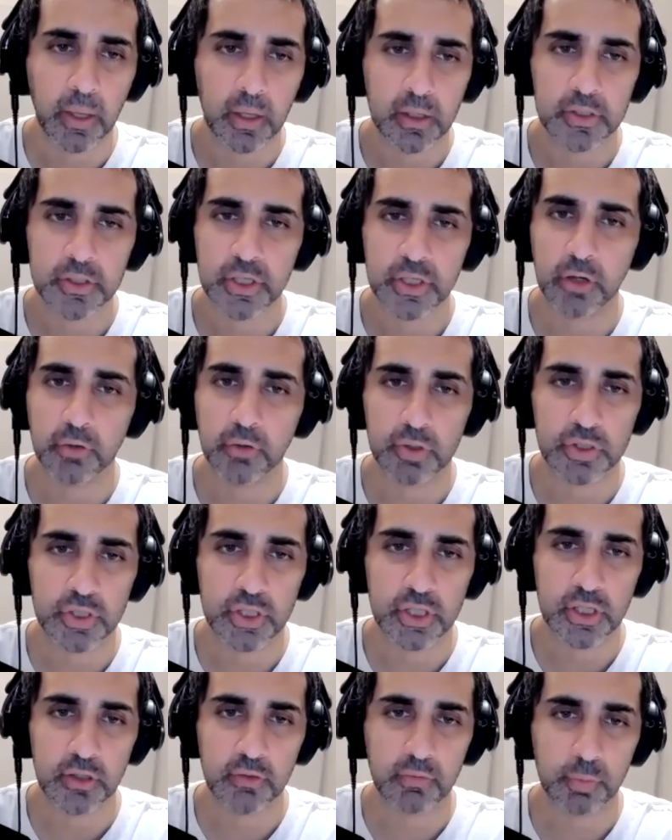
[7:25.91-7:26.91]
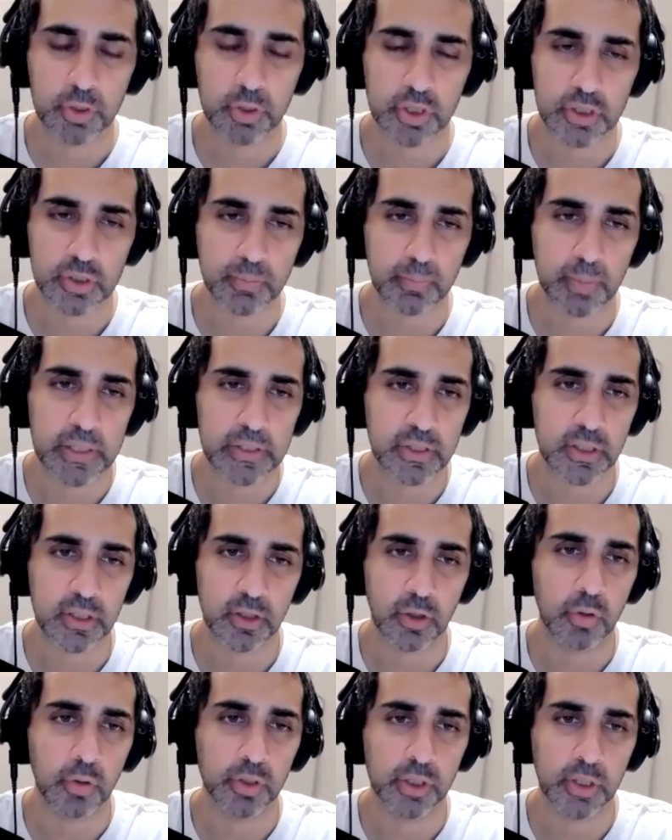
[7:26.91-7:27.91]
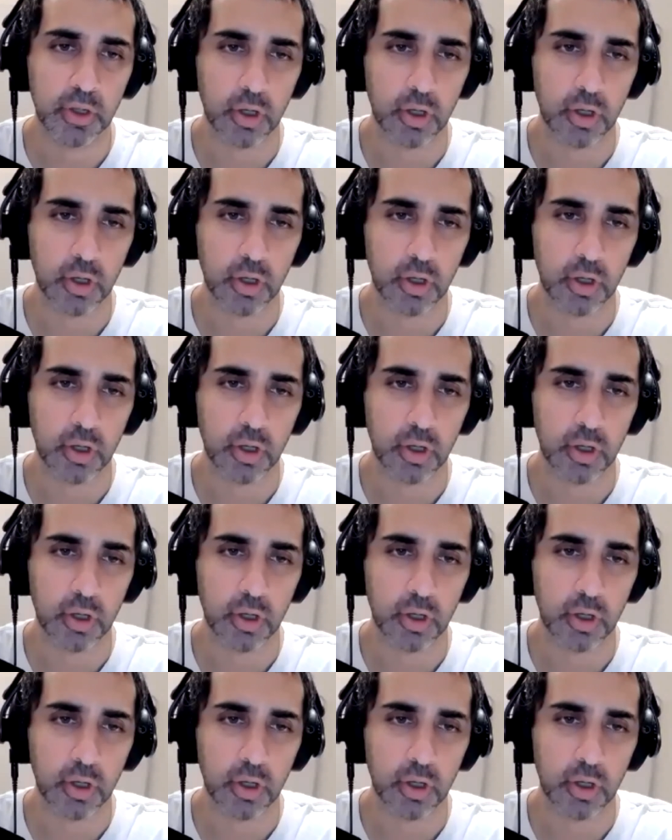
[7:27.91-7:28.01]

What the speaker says: send receive, which is basically the only